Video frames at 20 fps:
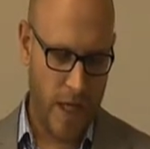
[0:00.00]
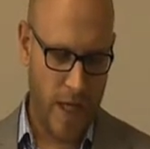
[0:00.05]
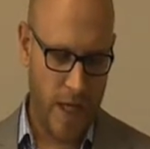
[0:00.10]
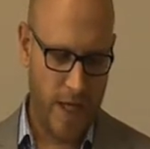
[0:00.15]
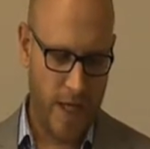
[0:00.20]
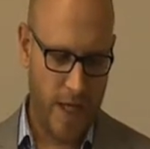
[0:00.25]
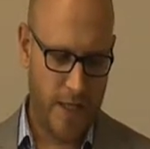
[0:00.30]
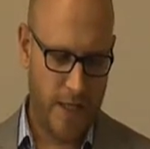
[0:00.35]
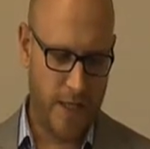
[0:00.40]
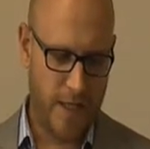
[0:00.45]

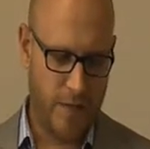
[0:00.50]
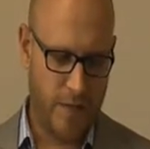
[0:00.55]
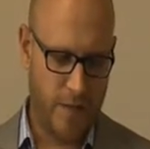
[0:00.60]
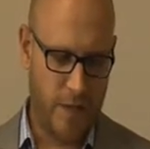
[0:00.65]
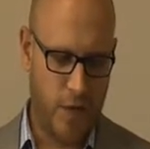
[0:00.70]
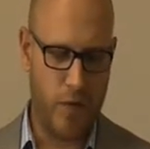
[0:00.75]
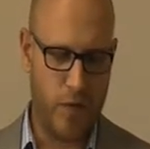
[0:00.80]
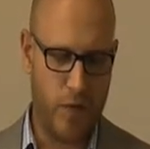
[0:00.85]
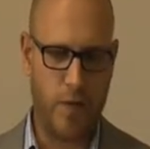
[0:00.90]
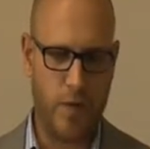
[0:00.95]
it is the
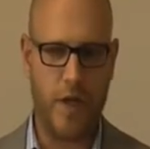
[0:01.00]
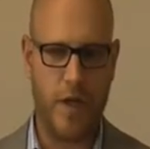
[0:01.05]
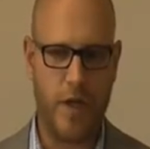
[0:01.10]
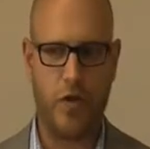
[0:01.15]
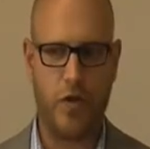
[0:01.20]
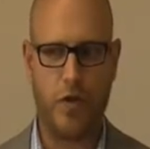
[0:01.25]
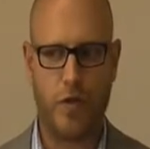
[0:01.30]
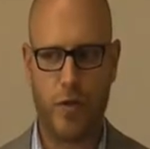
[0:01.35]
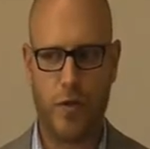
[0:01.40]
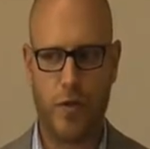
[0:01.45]
view that
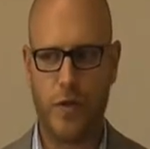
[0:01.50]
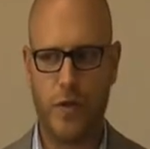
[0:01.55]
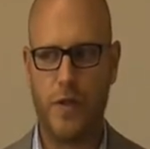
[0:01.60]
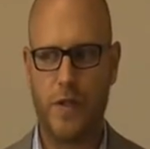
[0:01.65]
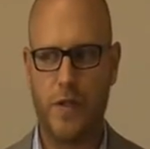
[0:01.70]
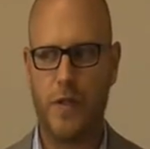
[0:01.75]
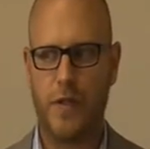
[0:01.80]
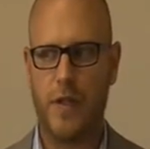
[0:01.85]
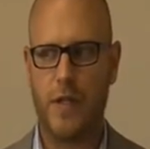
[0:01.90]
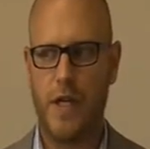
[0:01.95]

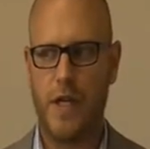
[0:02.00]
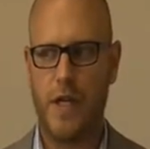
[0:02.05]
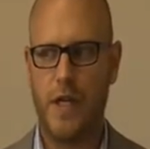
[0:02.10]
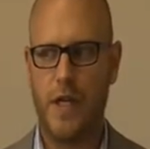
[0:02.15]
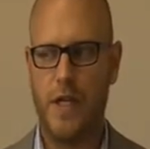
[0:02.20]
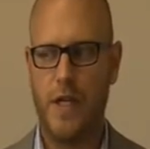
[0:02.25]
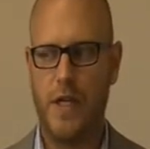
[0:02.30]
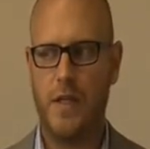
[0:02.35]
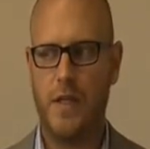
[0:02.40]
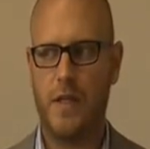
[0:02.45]
truth
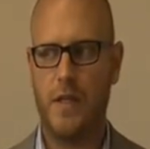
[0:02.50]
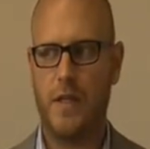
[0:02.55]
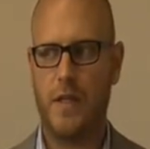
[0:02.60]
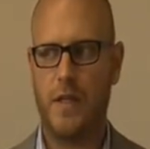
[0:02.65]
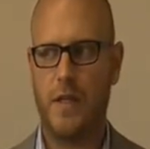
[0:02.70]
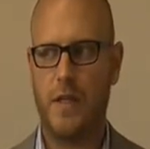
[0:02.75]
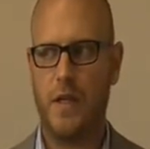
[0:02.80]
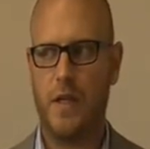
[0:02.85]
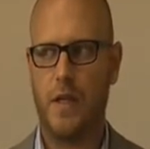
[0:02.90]
is